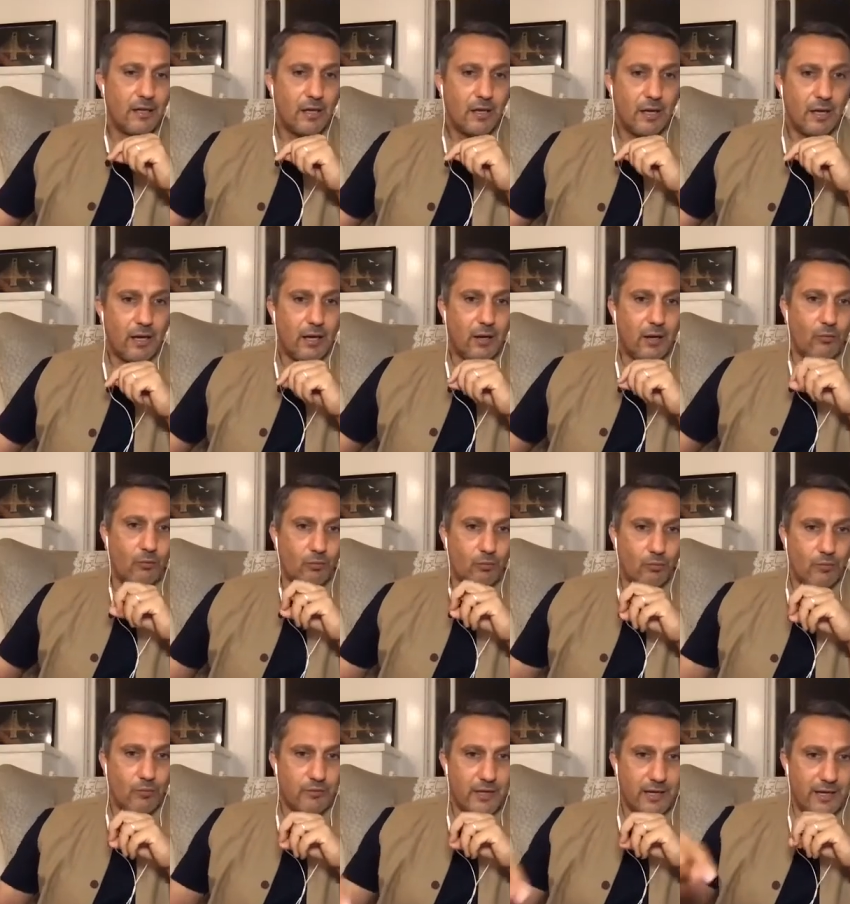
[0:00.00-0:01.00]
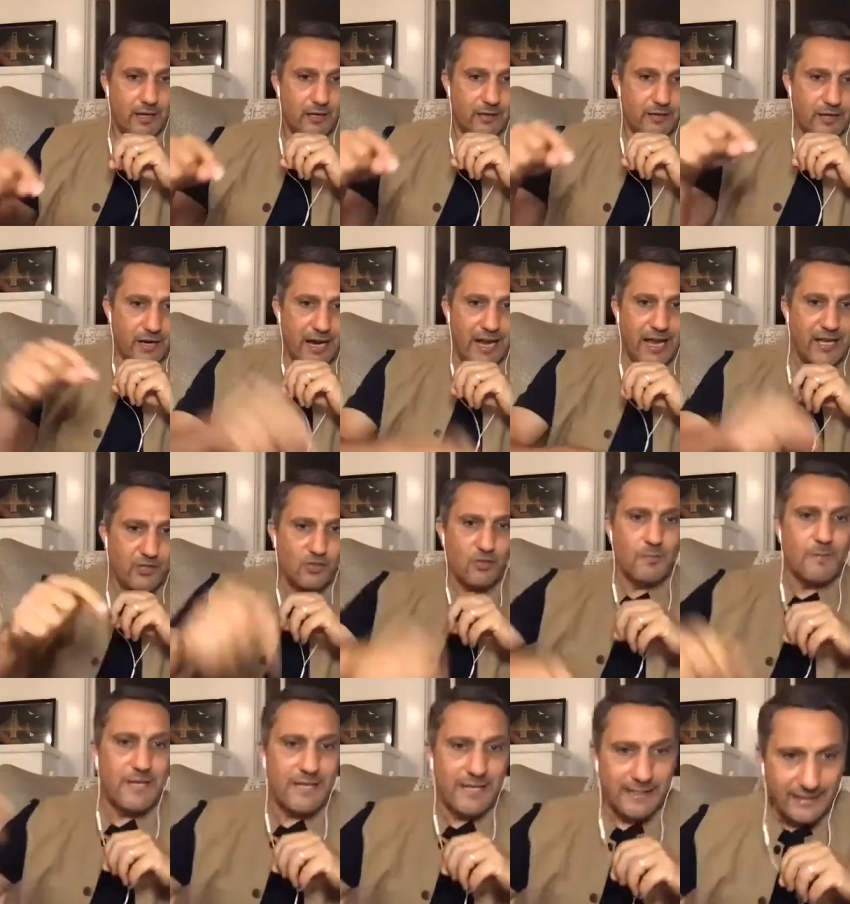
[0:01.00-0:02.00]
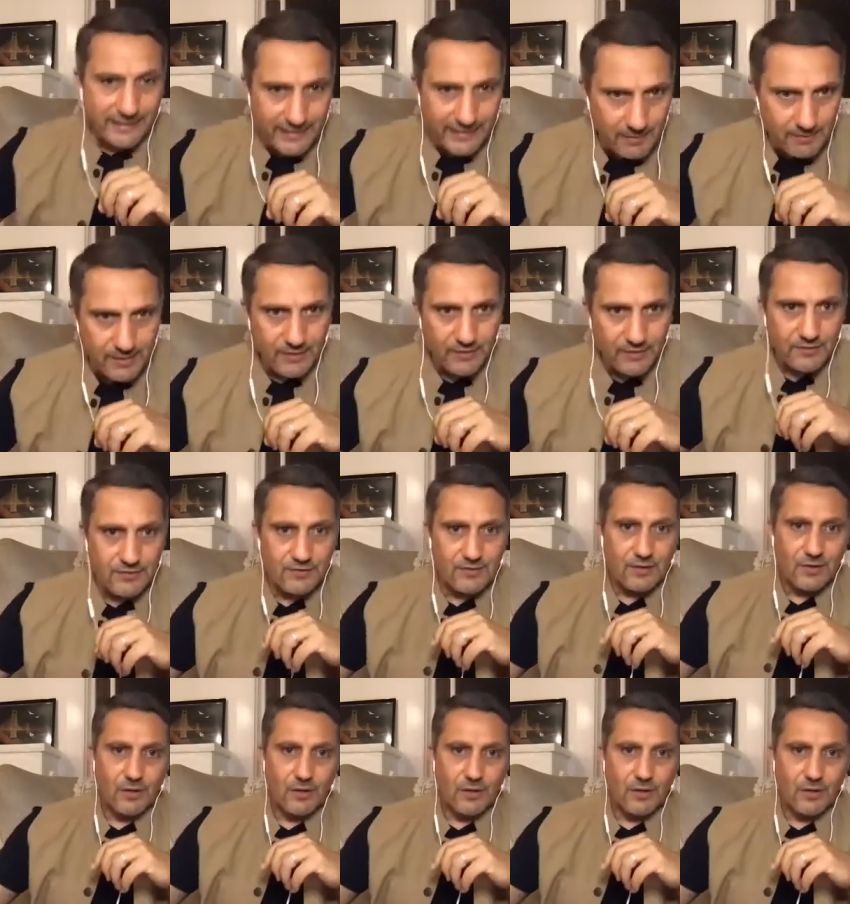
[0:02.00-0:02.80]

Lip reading: that there has to be a limits